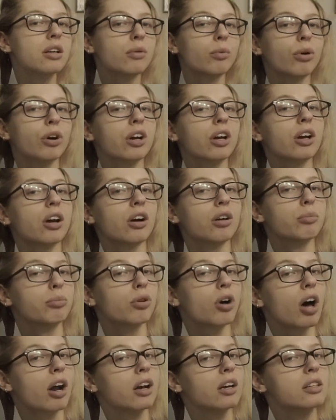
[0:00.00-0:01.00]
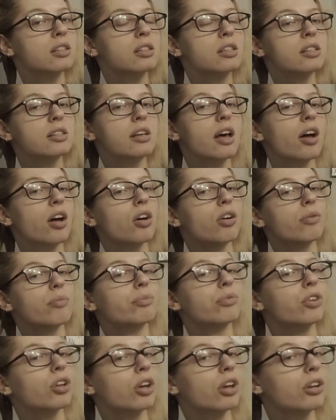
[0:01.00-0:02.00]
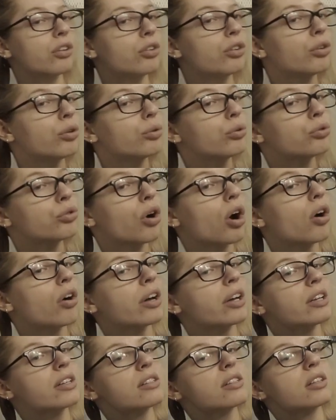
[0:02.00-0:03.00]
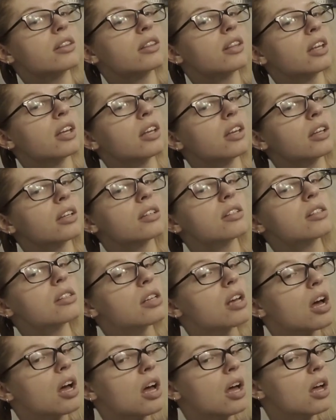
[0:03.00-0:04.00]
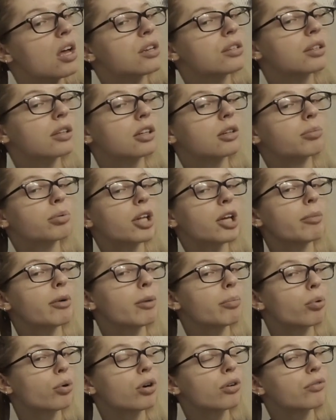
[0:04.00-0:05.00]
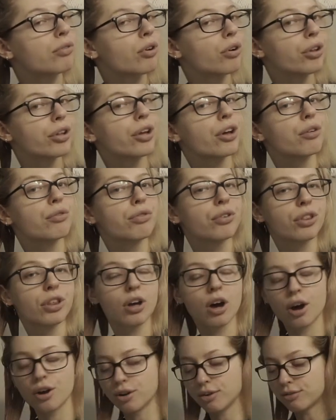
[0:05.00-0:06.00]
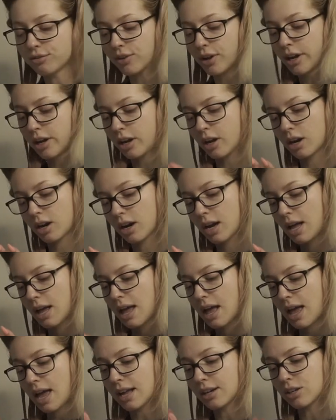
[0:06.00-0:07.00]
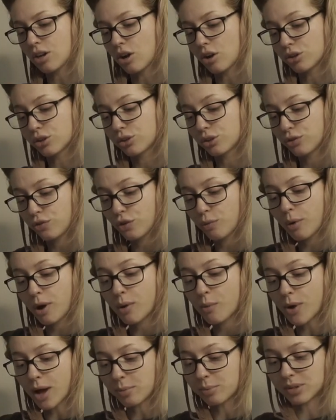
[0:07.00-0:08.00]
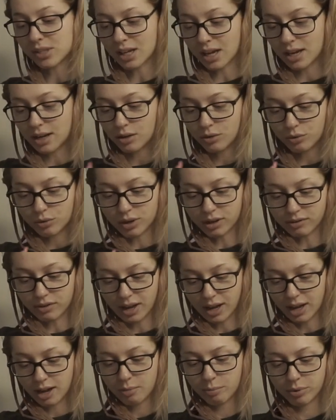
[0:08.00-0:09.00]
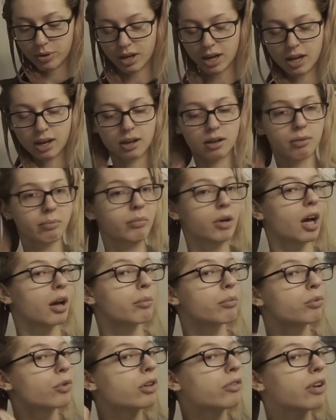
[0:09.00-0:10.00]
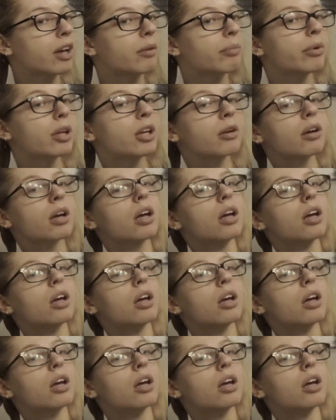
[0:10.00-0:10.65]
working on products to sell and new drawings and things to complete my portfolio for the auto fair and also for my website revamp. And I'm revamping